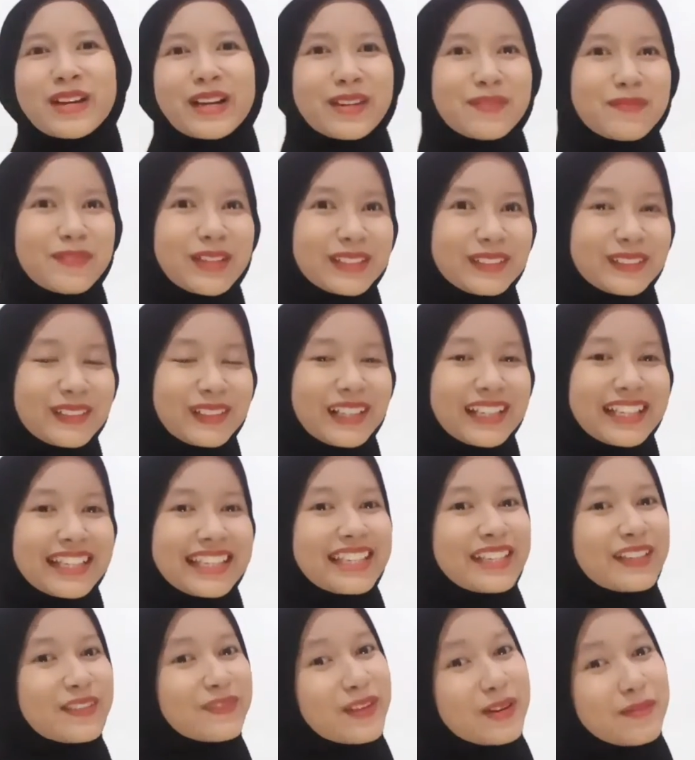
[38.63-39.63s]

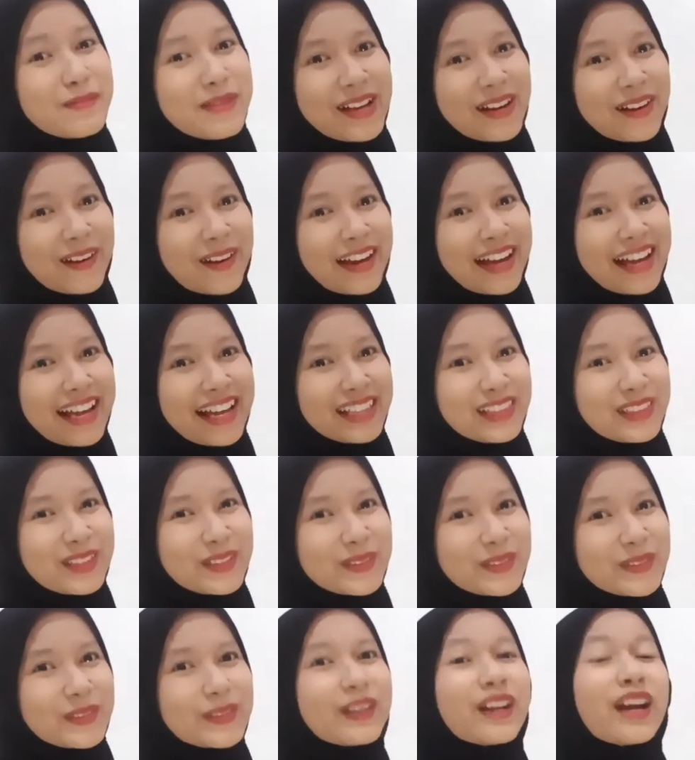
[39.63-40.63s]
warahmatullahi
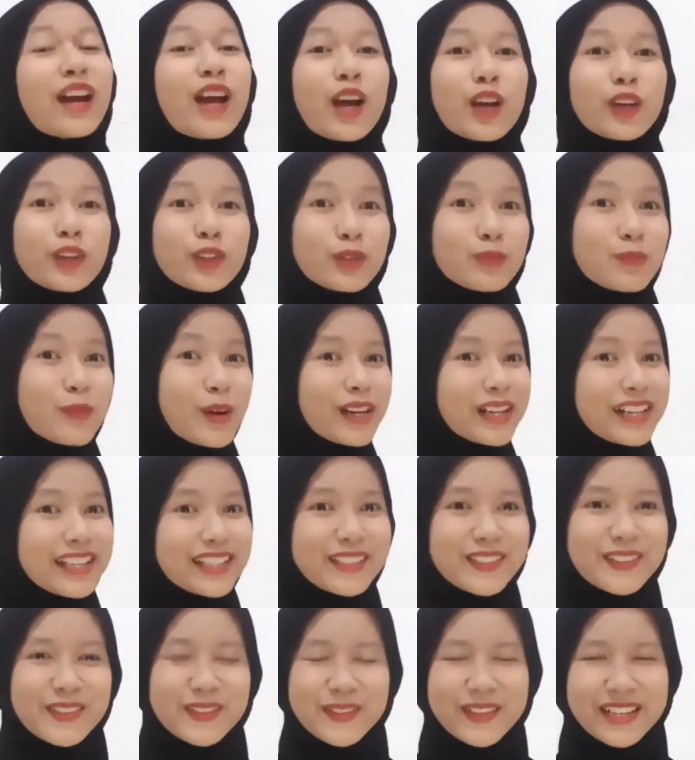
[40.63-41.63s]
wabarakatuh. Good
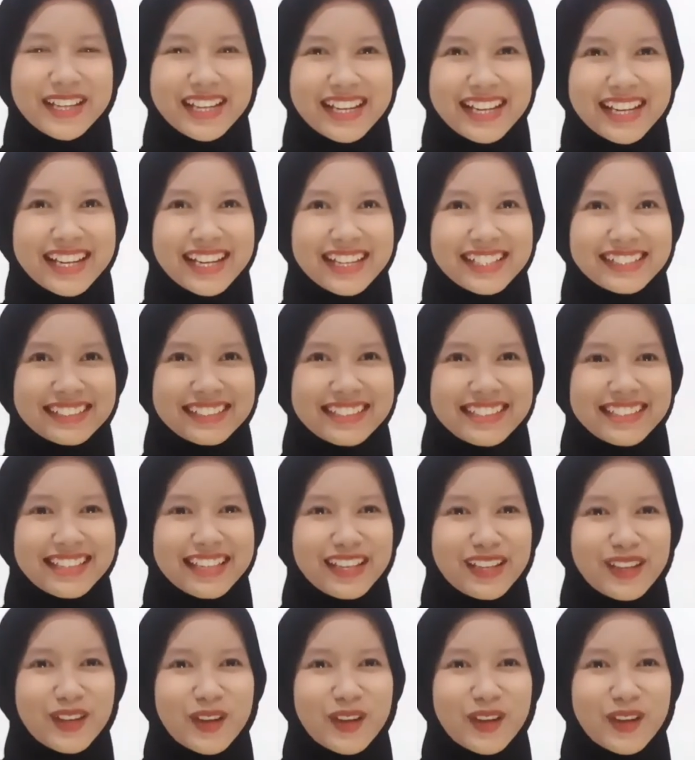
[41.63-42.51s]
morning, students.